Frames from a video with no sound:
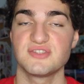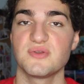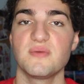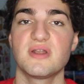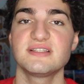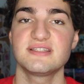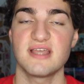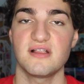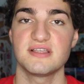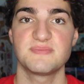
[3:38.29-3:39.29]
So he wanted to
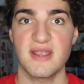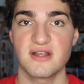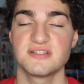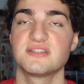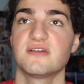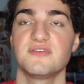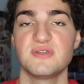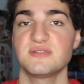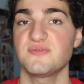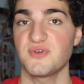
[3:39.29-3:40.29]
tell his parents a few
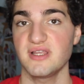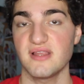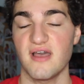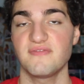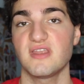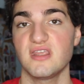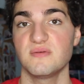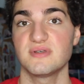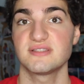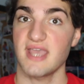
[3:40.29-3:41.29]
days before he left that he
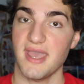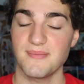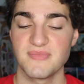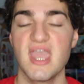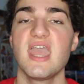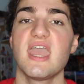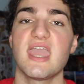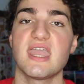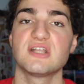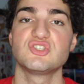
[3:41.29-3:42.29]
was gay.
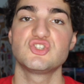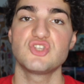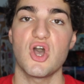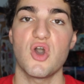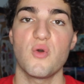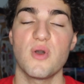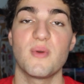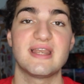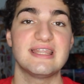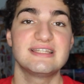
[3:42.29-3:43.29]
And so
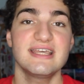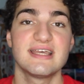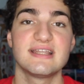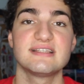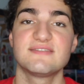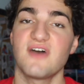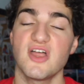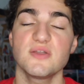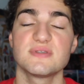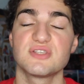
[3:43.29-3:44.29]
when he did, his
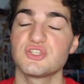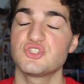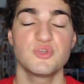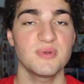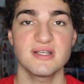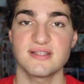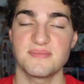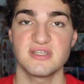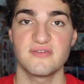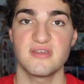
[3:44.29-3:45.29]
father was super
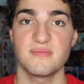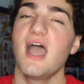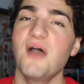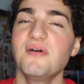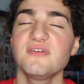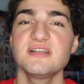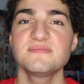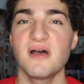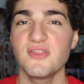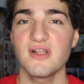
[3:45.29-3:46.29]
accepting of him. However, his
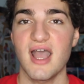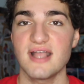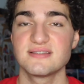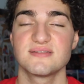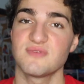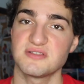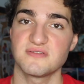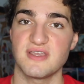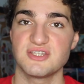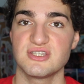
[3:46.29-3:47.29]
mother had some
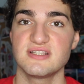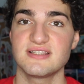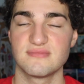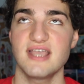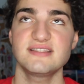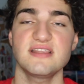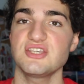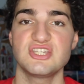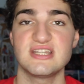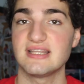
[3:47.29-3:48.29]
reservations. It's not that
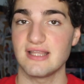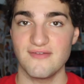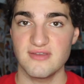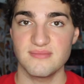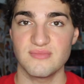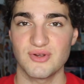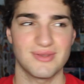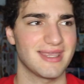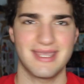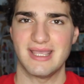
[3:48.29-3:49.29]
she didn't love him or,
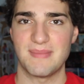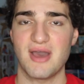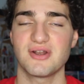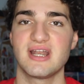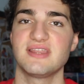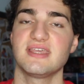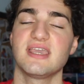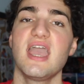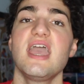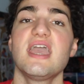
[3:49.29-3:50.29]
like, kick him out or
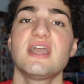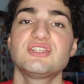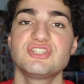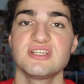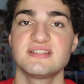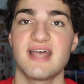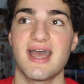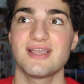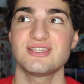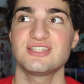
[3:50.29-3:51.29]
anything. It's just
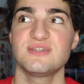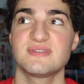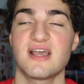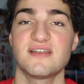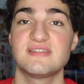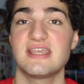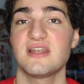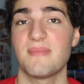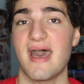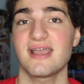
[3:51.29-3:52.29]
that she was kind of taken
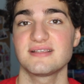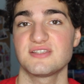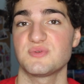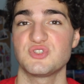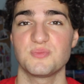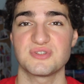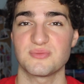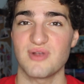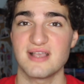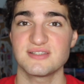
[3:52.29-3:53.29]
aback because this was super
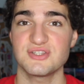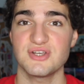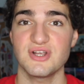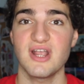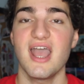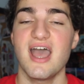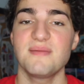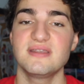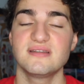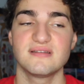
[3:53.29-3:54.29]
surprising to her. I
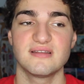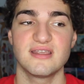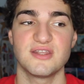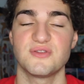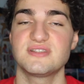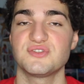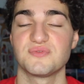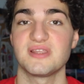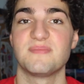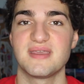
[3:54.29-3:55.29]
mean, you know, this is a
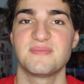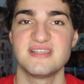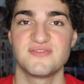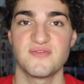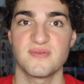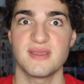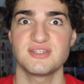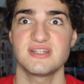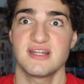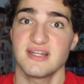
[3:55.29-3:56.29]
really big piece of
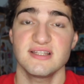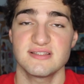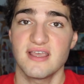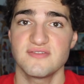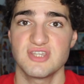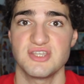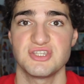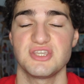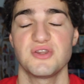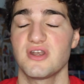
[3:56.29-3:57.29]
information and it is
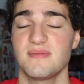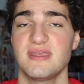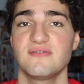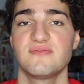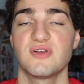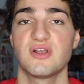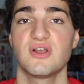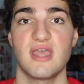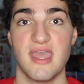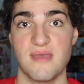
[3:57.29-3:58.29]
life-changing, you know what I mean,
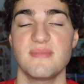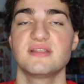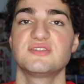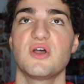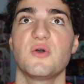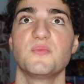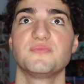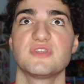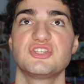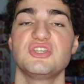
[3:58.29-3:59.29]
for him. And so
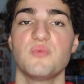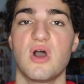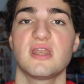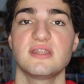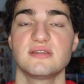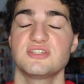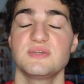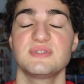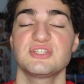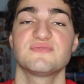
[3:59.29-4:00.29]
she
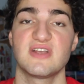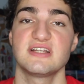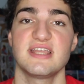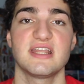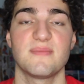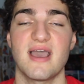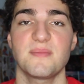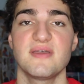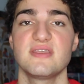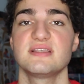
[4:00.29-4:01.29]
was just very taken aback
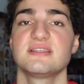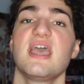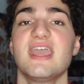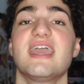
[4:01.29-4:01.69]
by this.